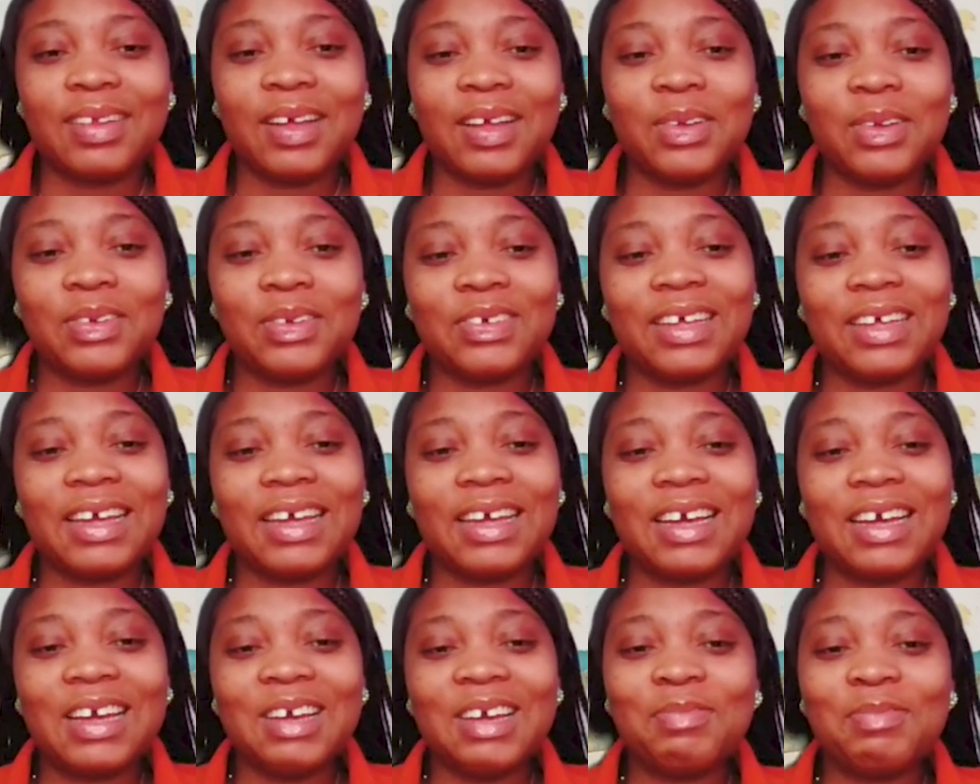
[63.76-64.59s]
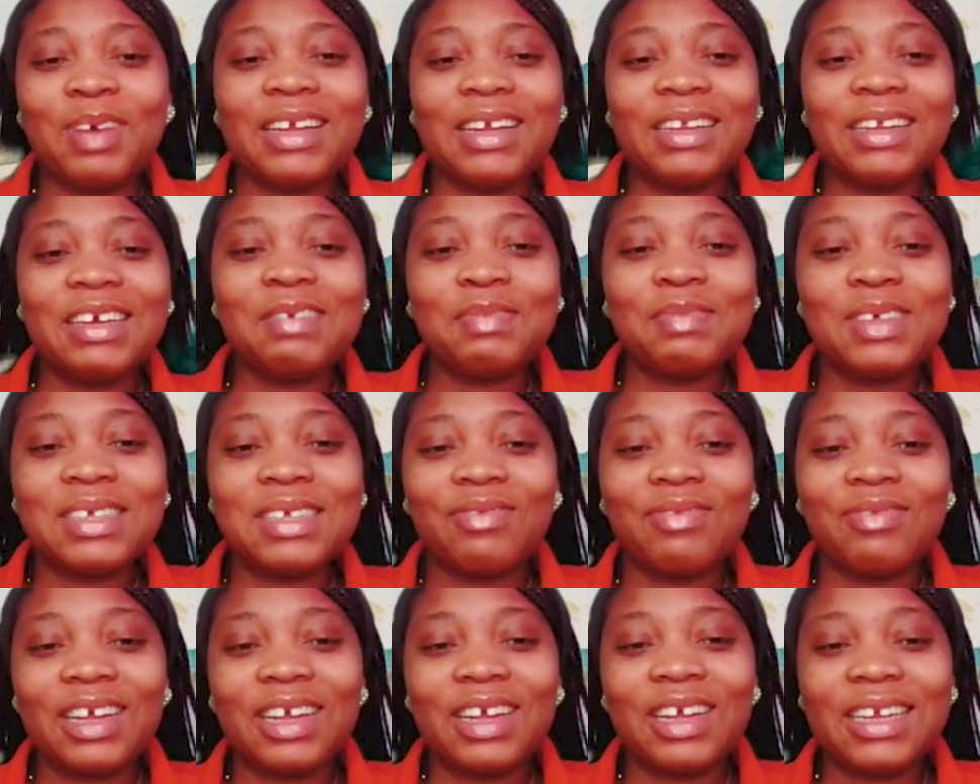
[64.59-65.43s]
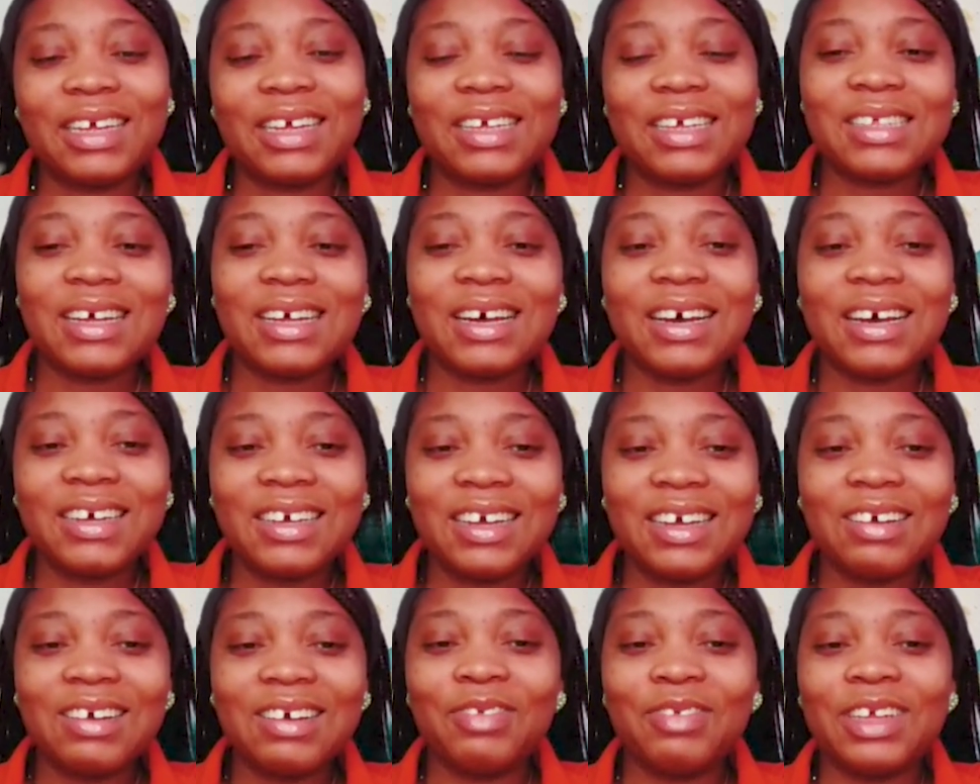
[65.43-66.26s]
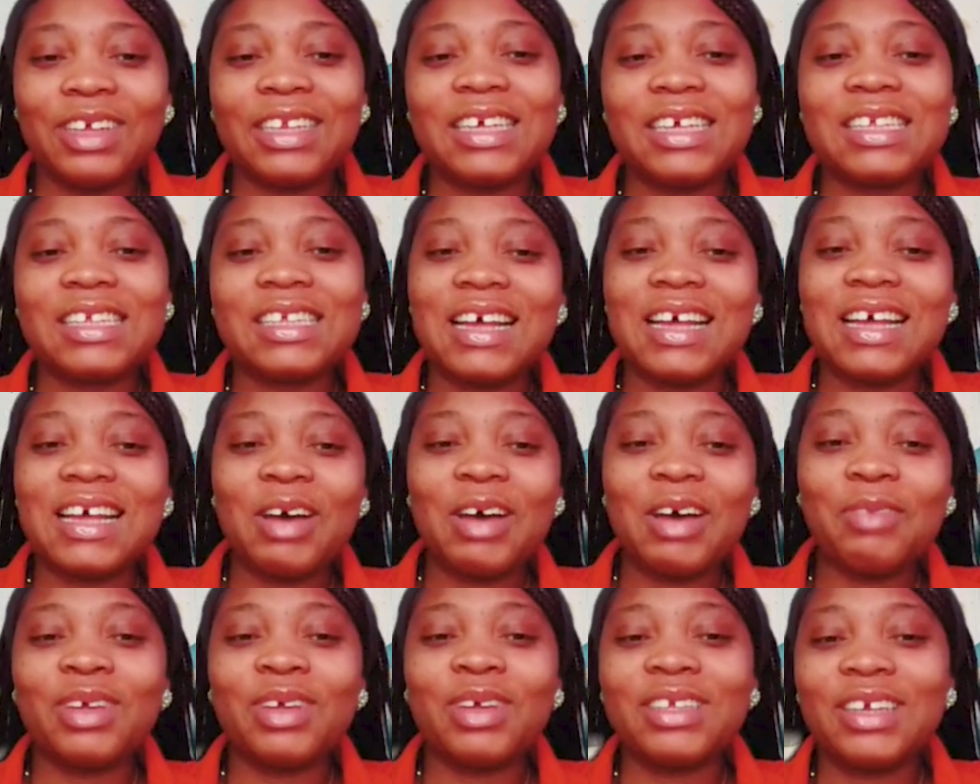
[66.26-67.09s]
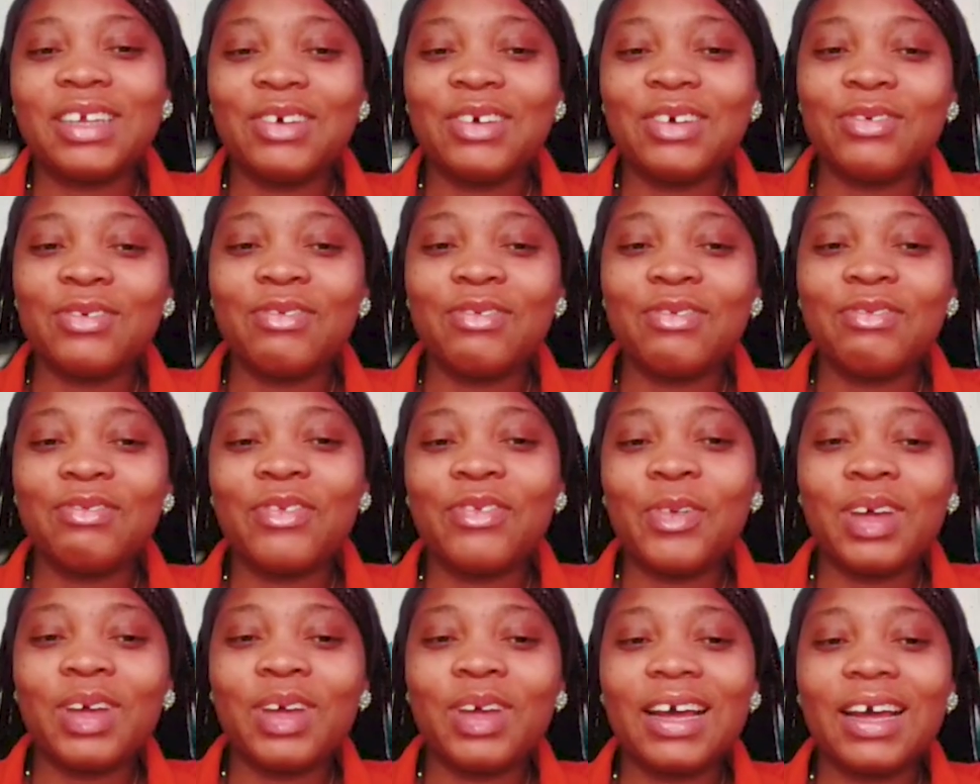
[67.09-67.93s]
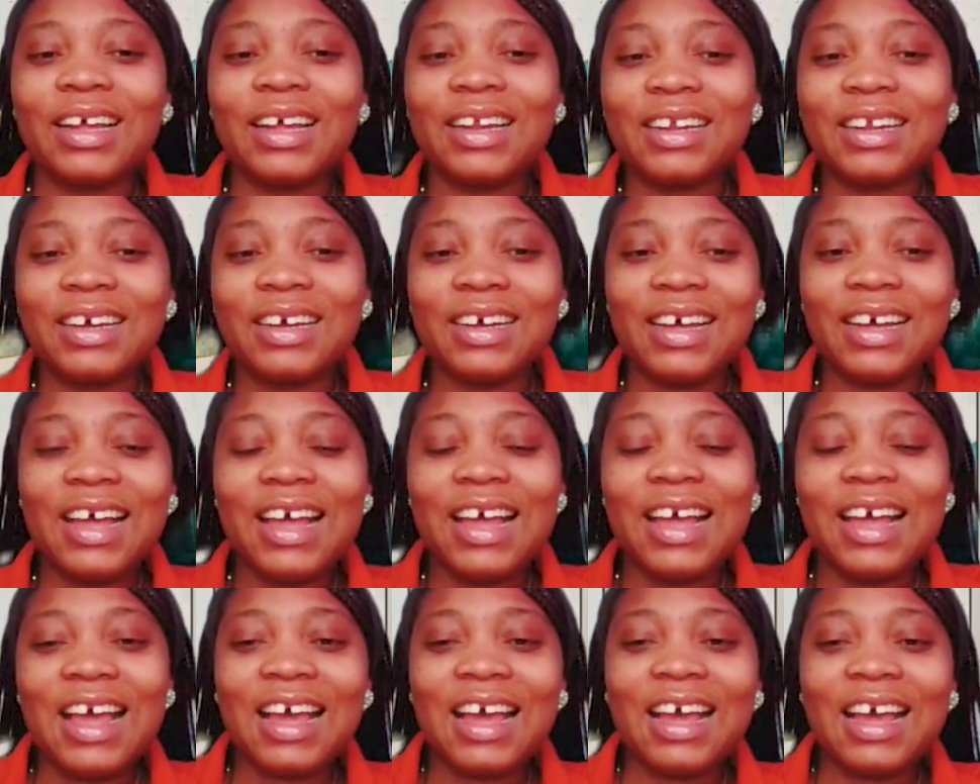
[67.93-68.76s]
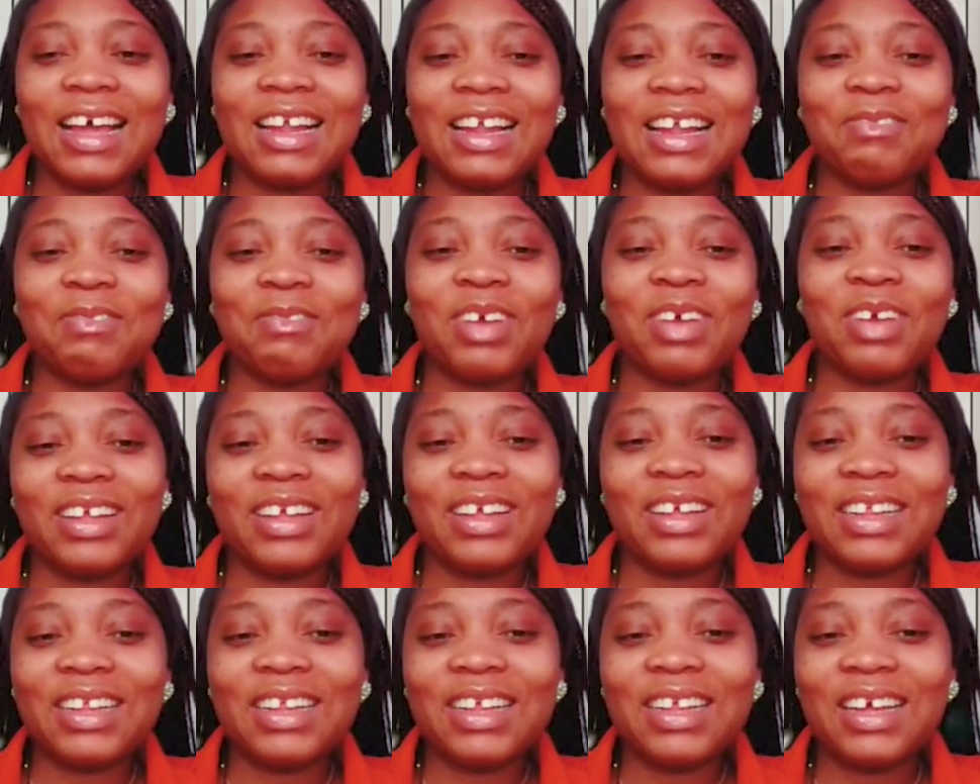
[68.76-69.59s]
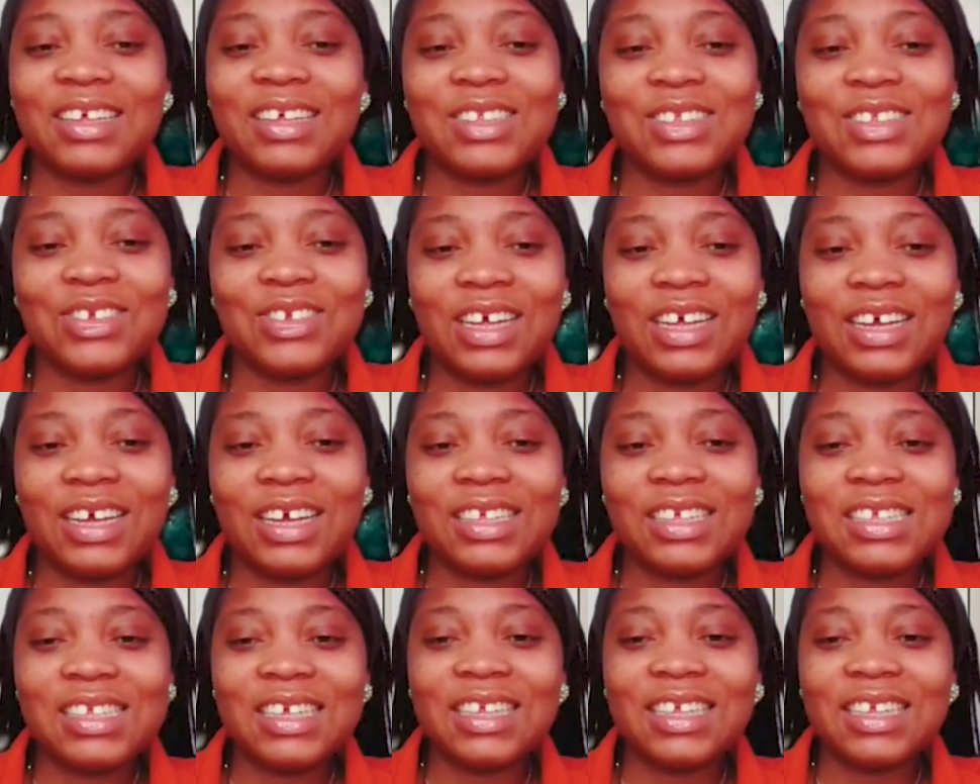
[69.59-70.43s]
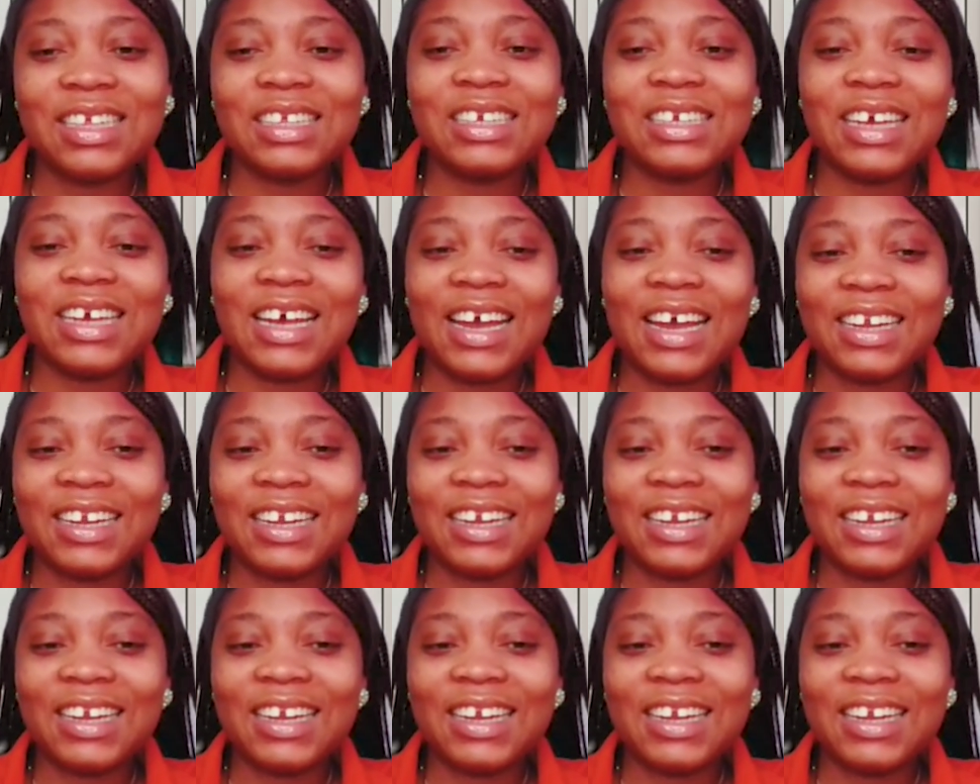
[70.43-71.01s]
Okay, my name is Vanessa Amenyawo from Ghana, and I'm currently a student in China.